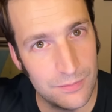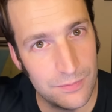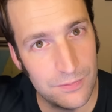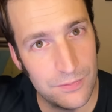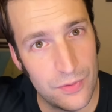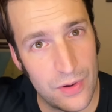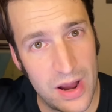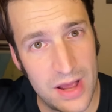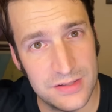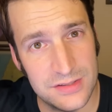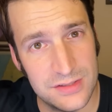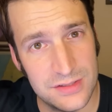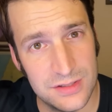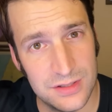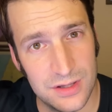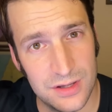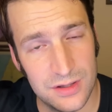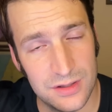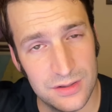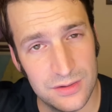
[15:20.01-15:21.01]
press
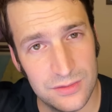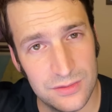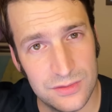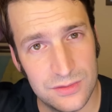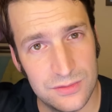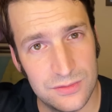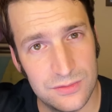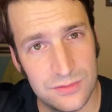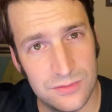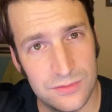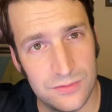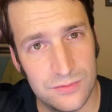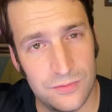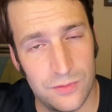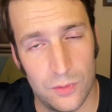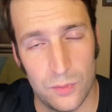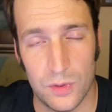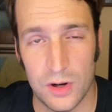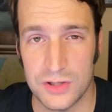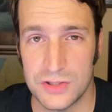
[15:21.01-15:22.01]
to
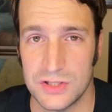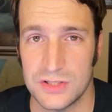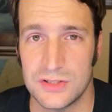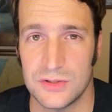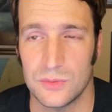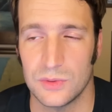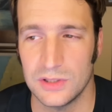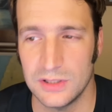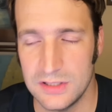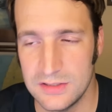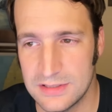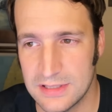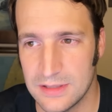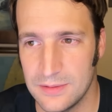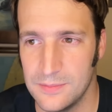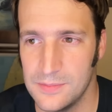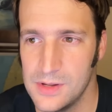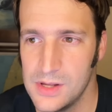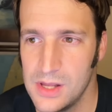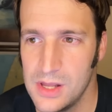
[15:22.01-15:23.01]
for Russia to release
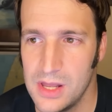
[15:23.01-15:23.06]
him.